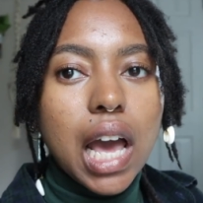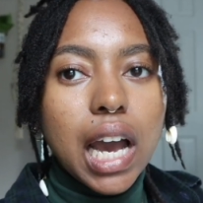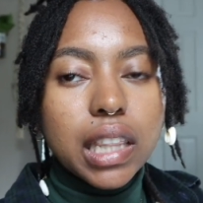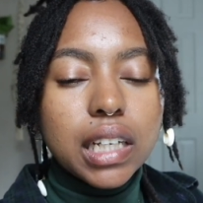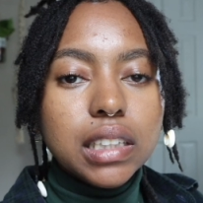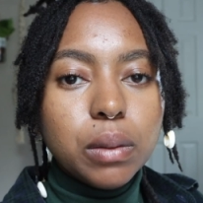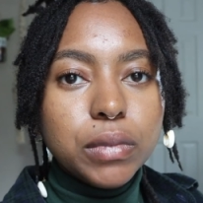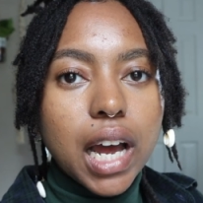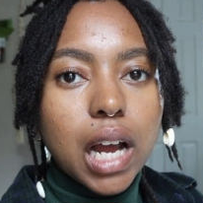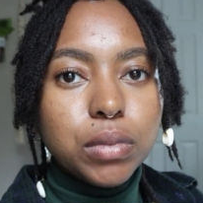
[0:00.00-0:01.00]
I think
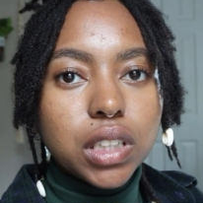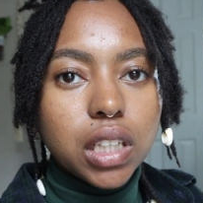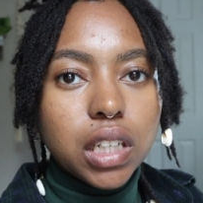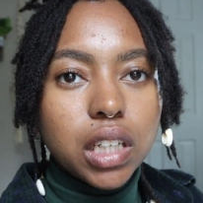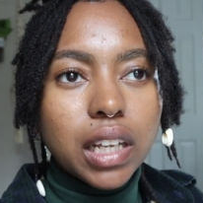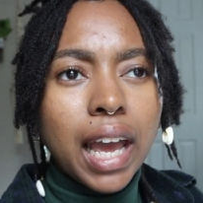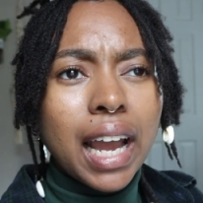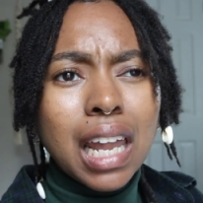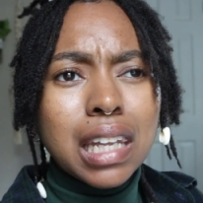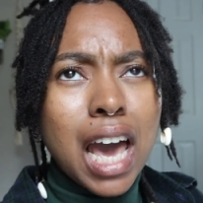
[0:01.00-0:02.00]
sometimes in
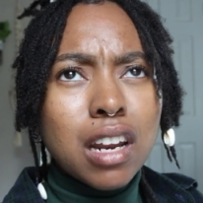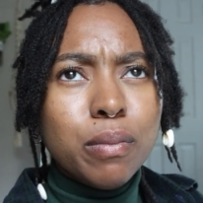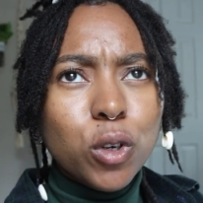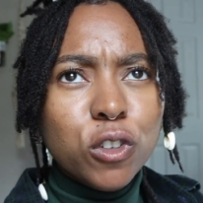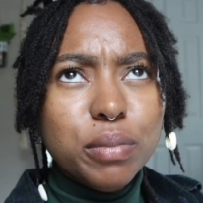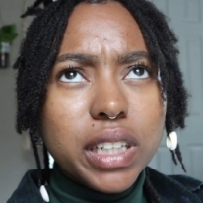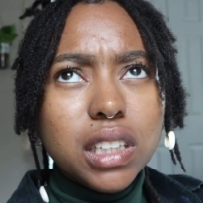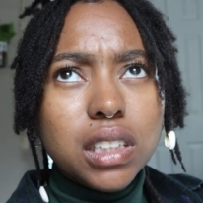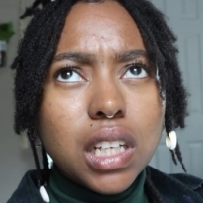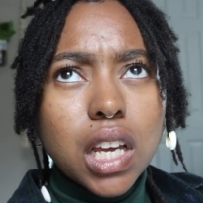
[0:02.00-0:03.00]
like a lot of
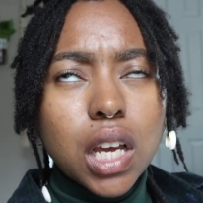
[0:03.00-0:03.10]
movements,